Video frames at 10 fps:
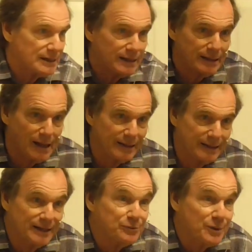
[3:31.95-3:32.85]
a little like
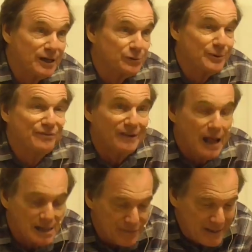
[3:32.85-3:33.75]
an introductory
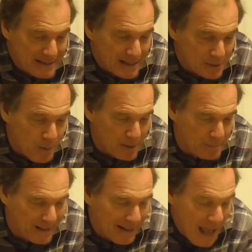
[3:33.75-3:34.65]
philosophy text
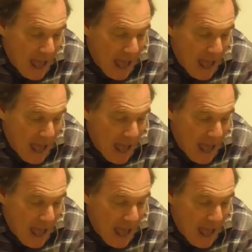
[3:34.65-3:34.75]
might be,